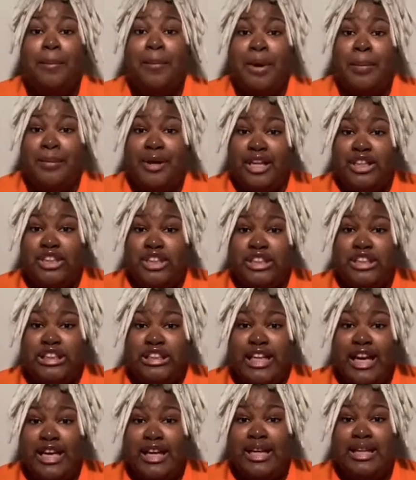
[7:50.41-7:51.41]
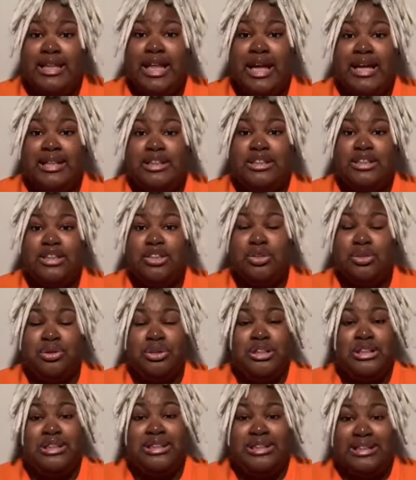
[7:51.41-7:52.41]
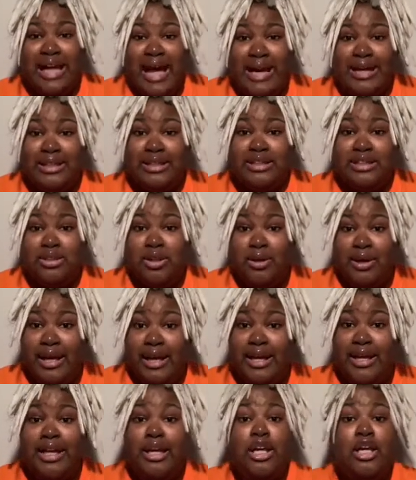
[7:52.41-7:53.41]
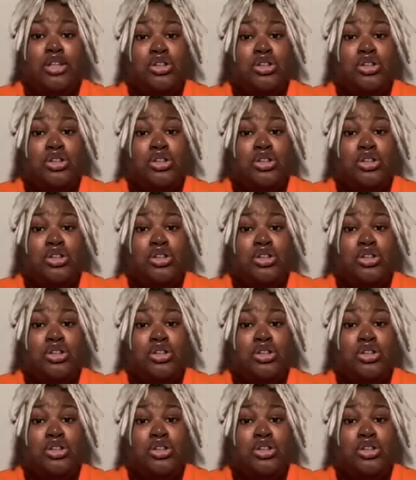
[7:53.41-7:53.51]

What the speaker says: But make sure you're checking that institution status, okay?